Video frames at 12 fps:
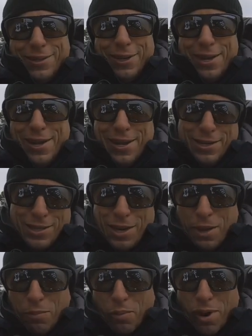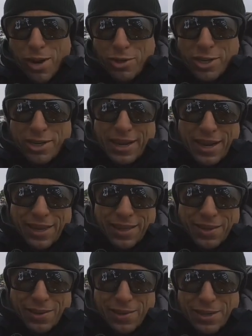Today's Project
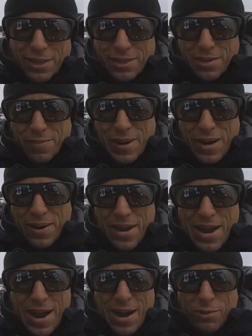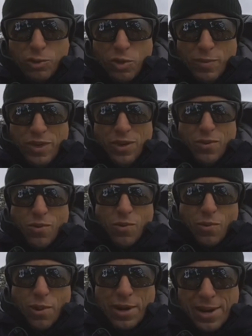Ehrler is about how to be
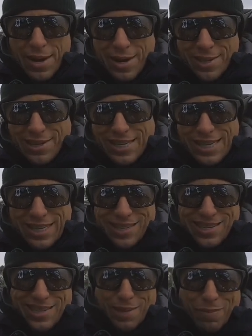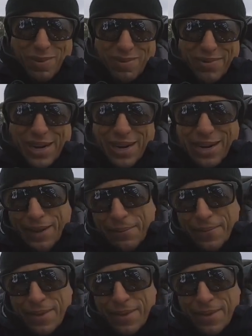organized and simplify